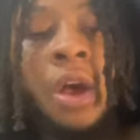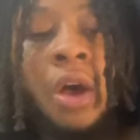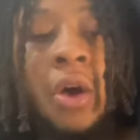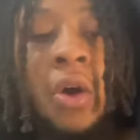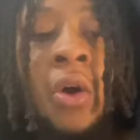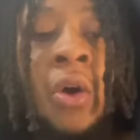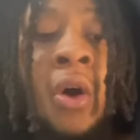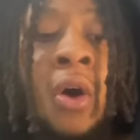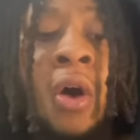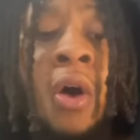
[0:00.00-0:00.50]

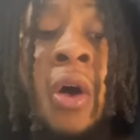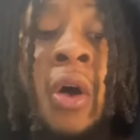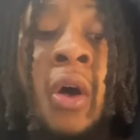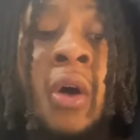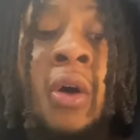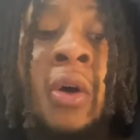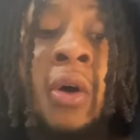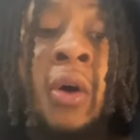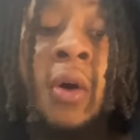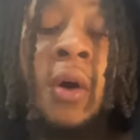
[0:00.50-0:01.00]

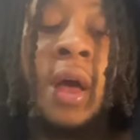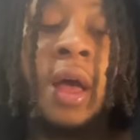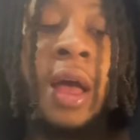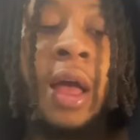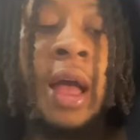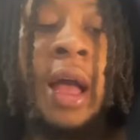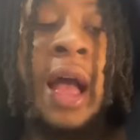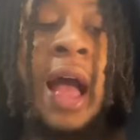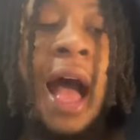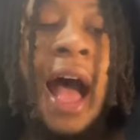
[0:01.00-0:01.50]
Oh,
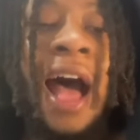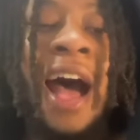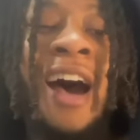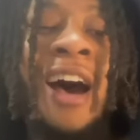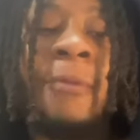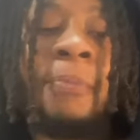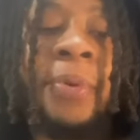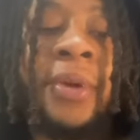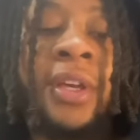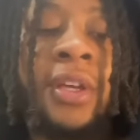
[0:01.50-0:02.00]

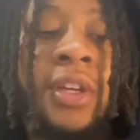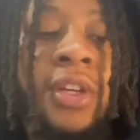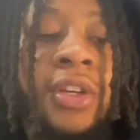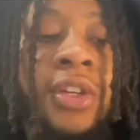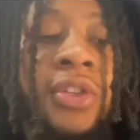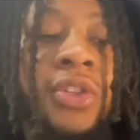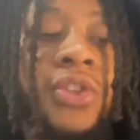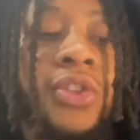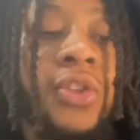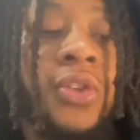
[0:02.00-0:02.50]
I've been
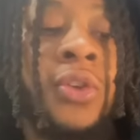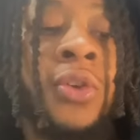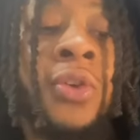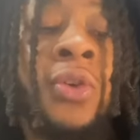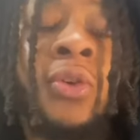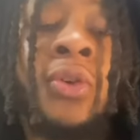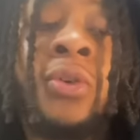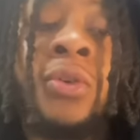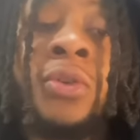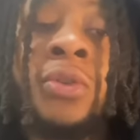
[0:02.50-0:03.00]

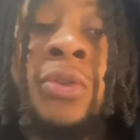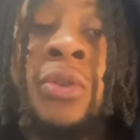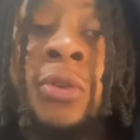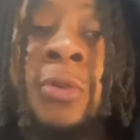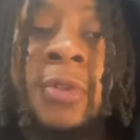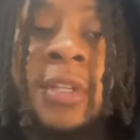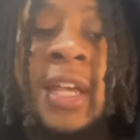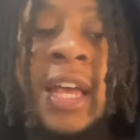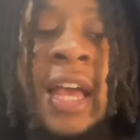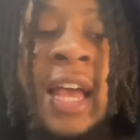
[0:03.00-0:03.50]

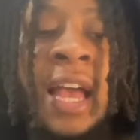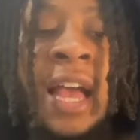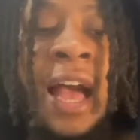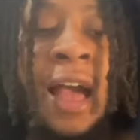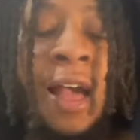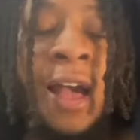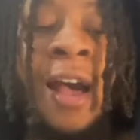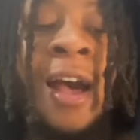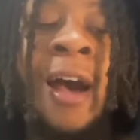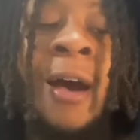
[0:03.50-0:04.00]
consumed.
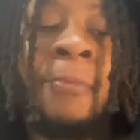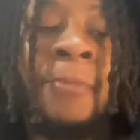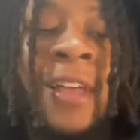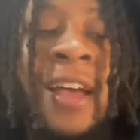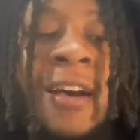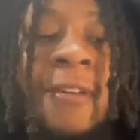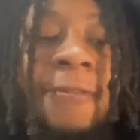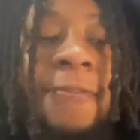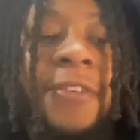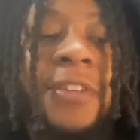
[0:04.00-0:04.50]
I'm
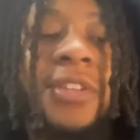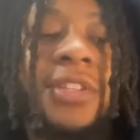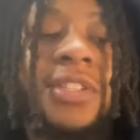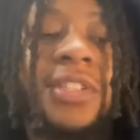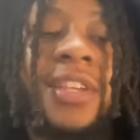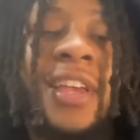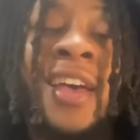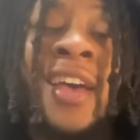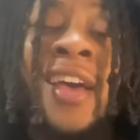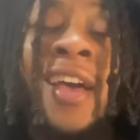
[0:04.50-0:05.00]
not for
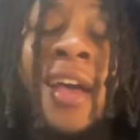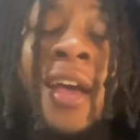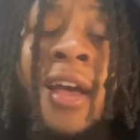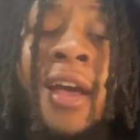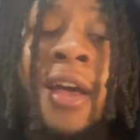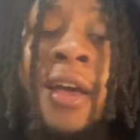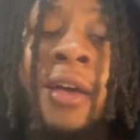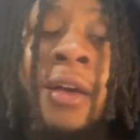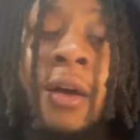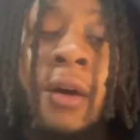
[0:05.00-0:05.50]

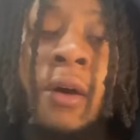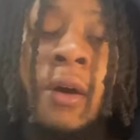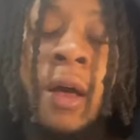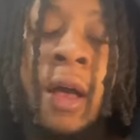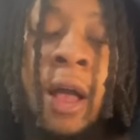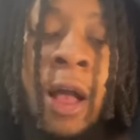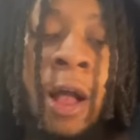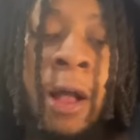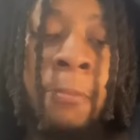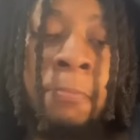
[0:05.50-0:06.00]
sale.
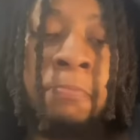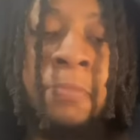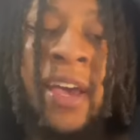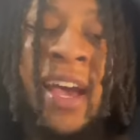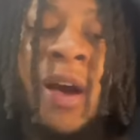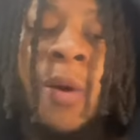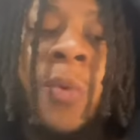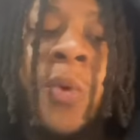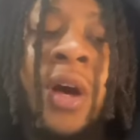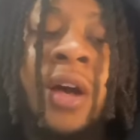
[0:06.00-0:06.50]

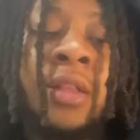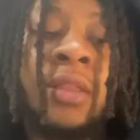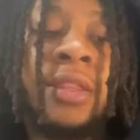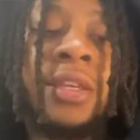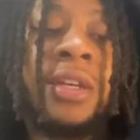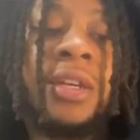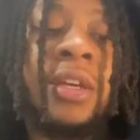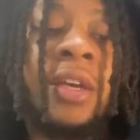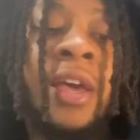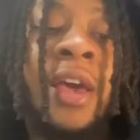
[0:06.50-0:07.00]
Man, what
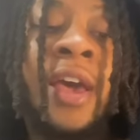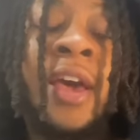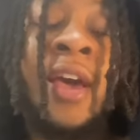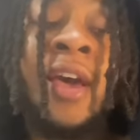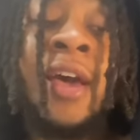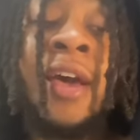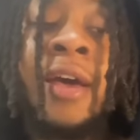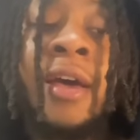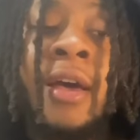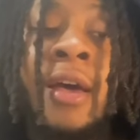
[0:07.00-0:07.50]
the
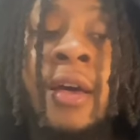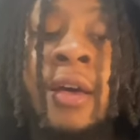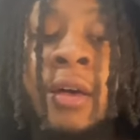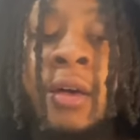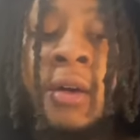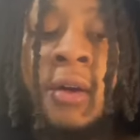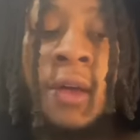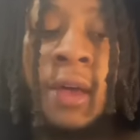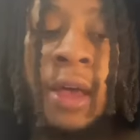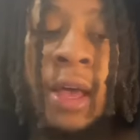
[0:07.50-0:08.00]

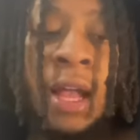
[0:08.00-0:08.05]
hell?